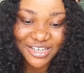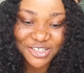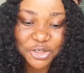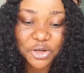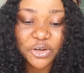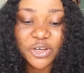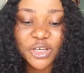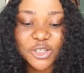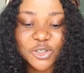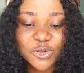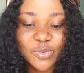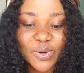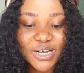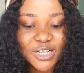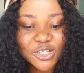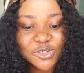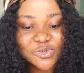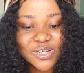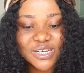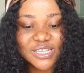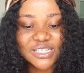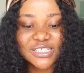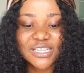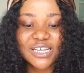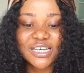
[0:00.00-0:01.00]
So in
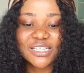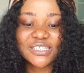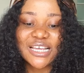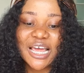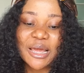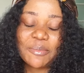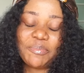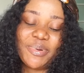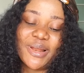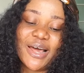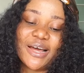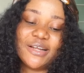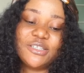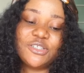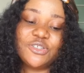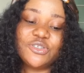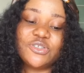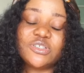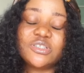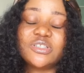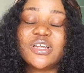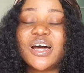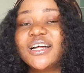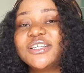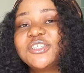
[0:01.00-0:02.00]
2026, I plan to
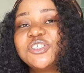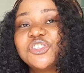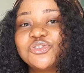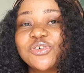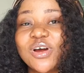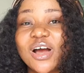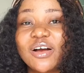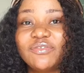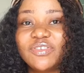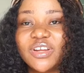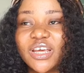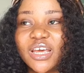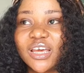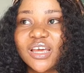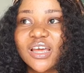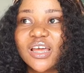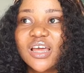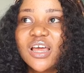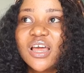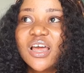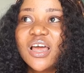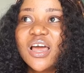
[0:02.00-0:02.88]
start traveling.